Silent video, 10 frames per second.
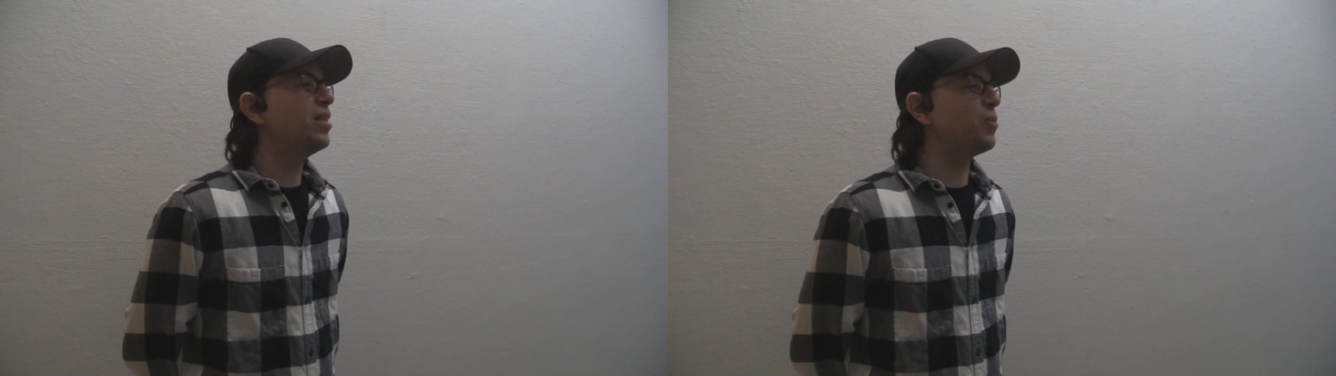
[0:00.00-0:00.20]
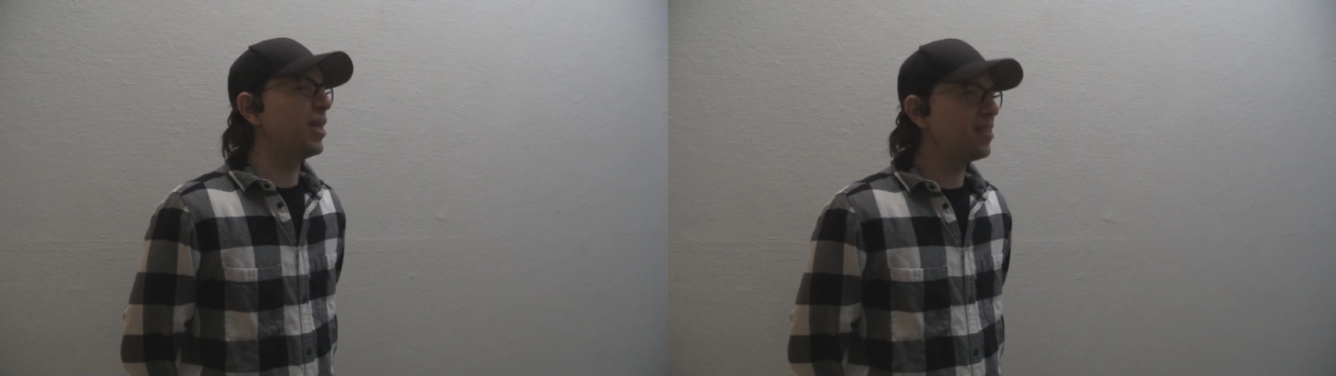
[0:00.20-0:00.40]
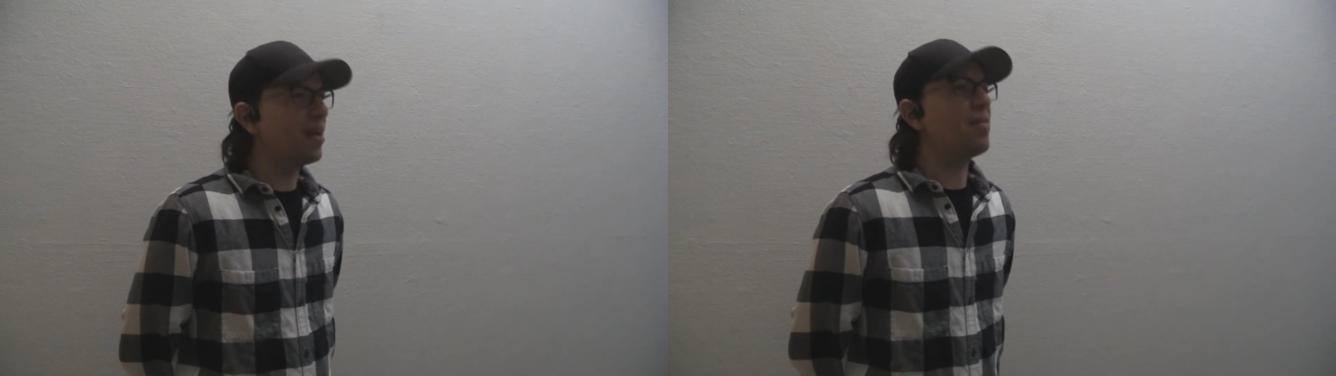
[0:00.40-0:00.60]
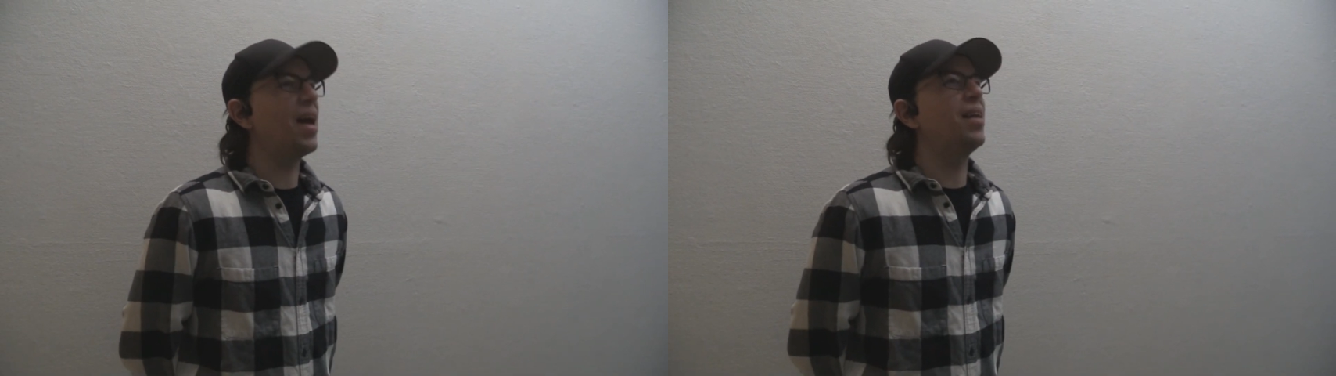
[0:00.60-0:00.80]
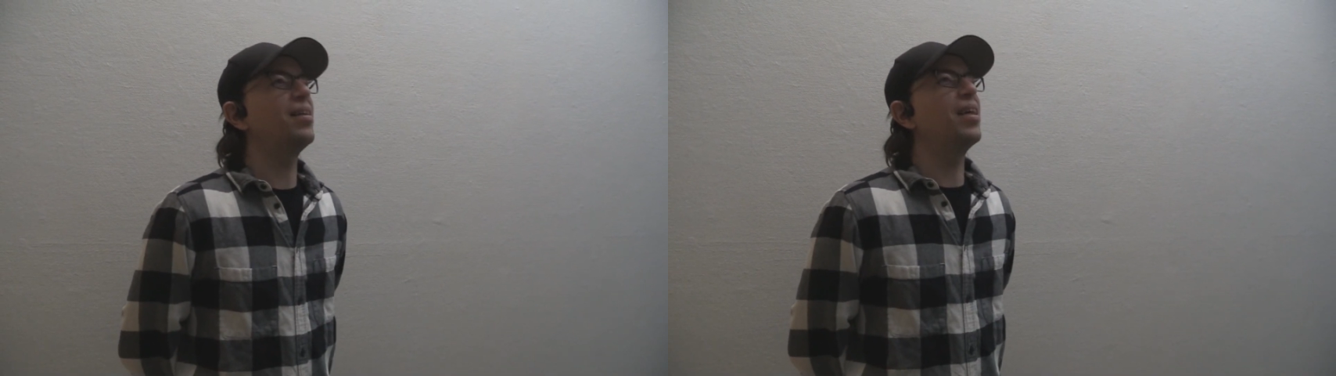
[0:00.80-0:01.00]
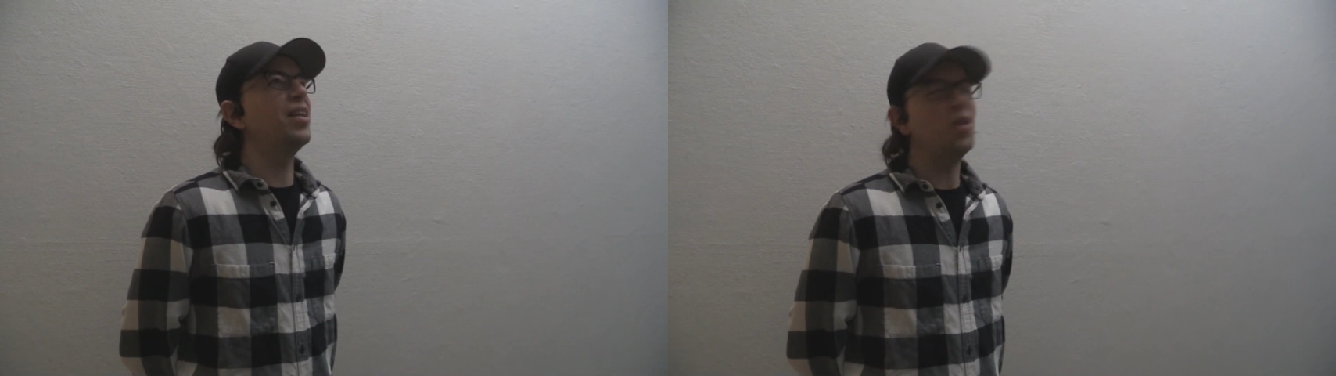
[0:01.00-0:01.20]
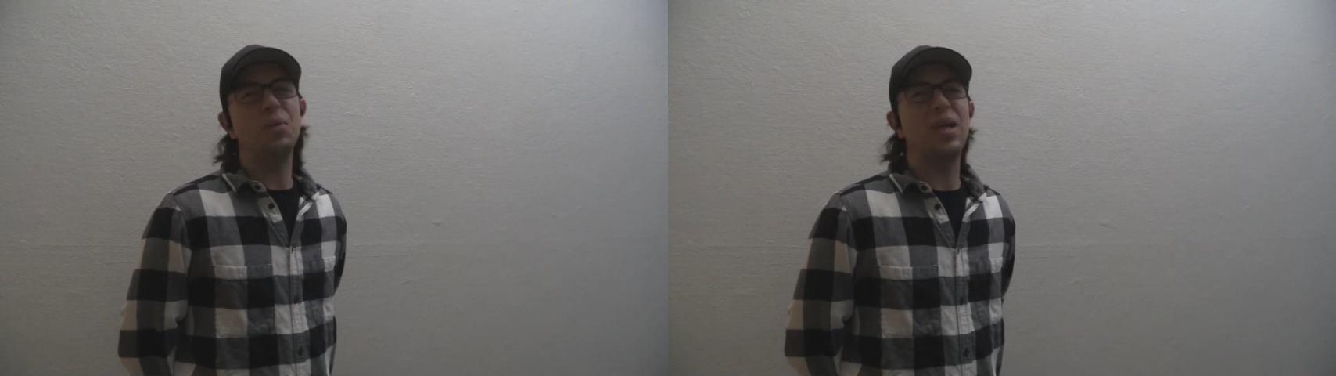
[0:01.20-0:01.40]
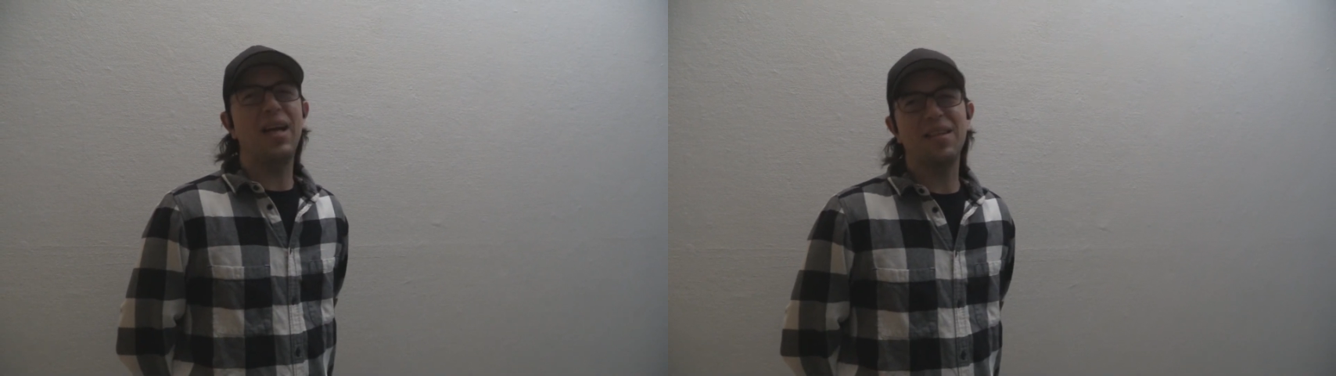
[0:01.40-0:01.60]
So when I saw that, I
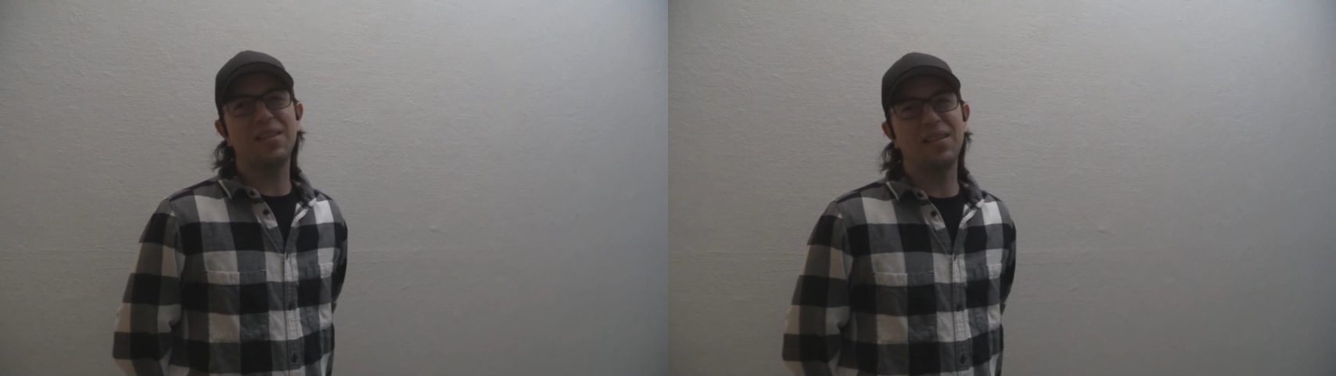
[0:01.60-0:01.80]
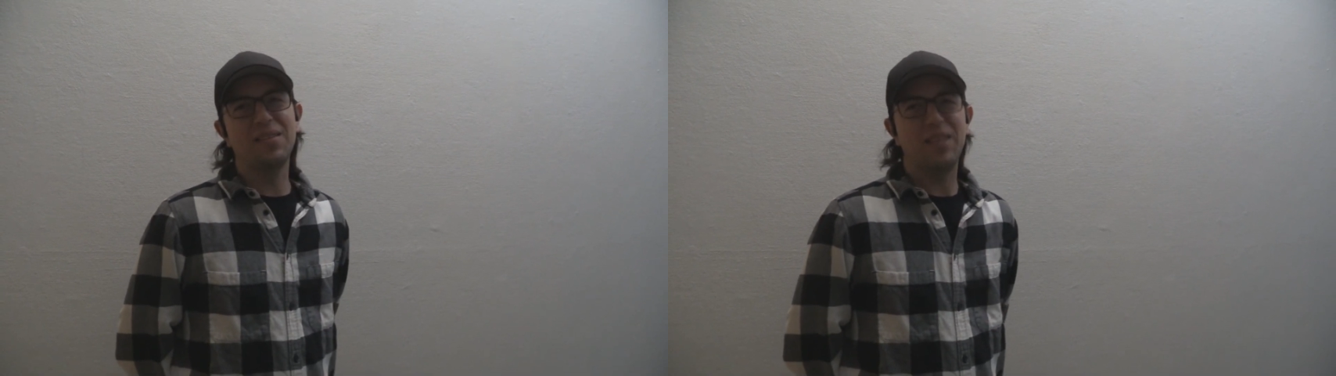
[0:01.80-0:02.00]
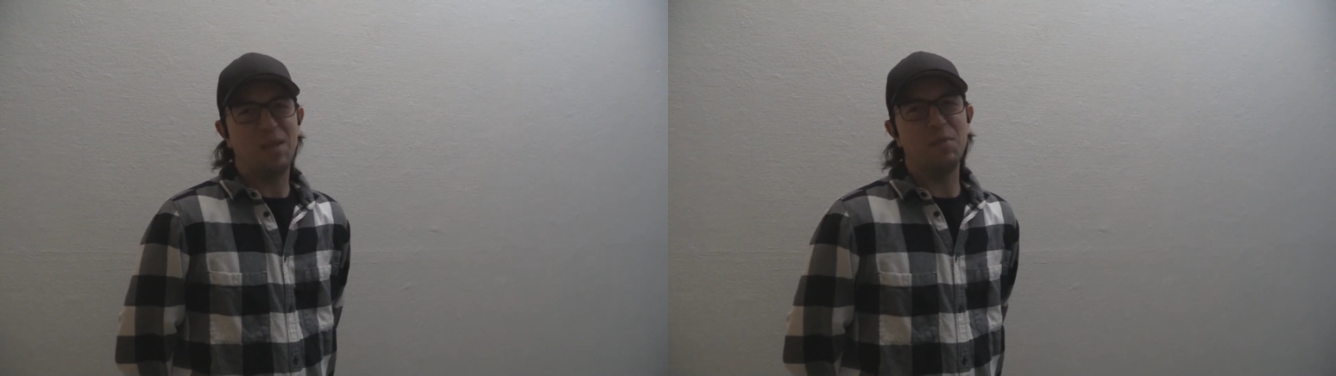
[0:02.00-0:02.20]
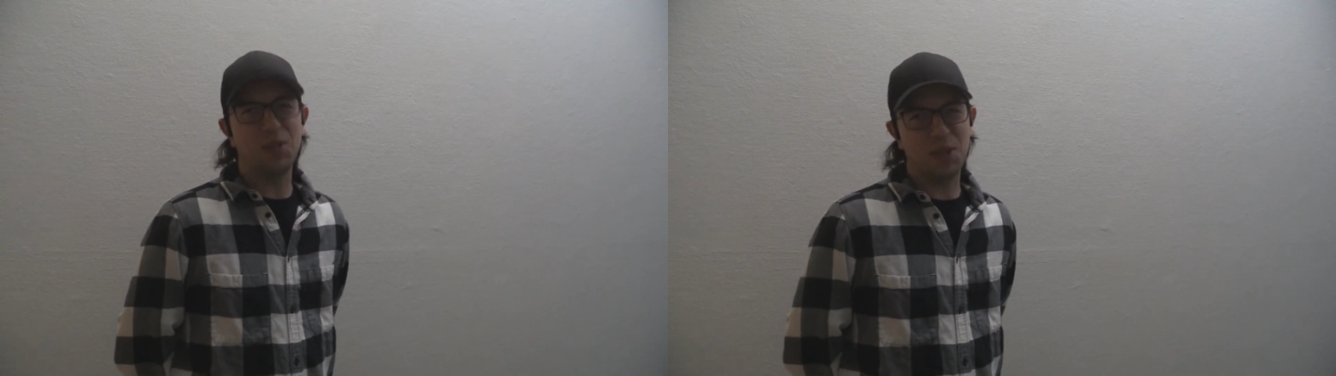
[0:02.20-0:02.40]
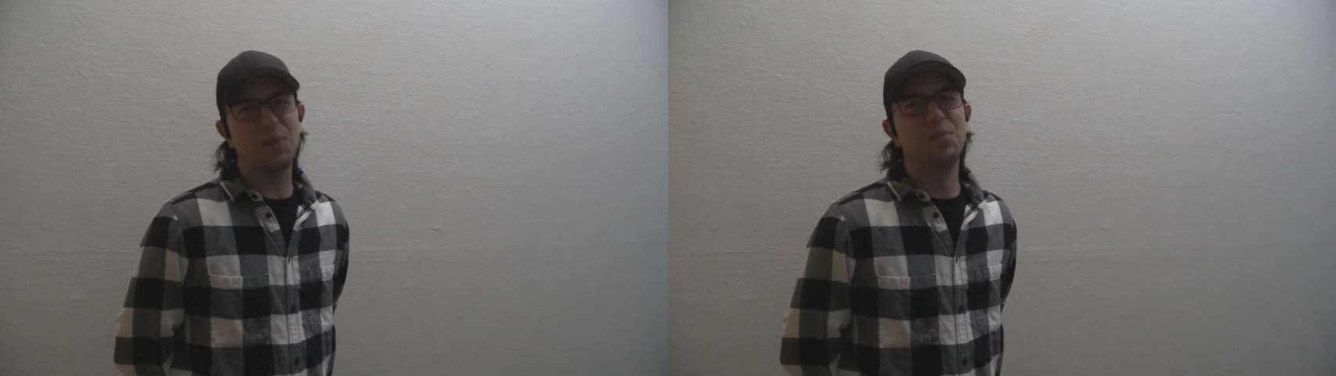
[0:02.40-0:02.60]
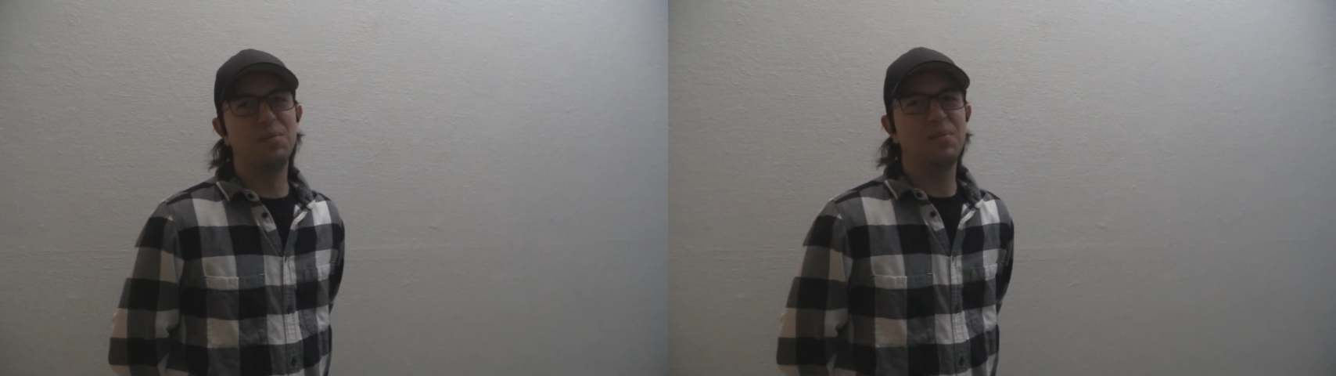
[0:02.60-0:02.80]
knew what I had to name the show.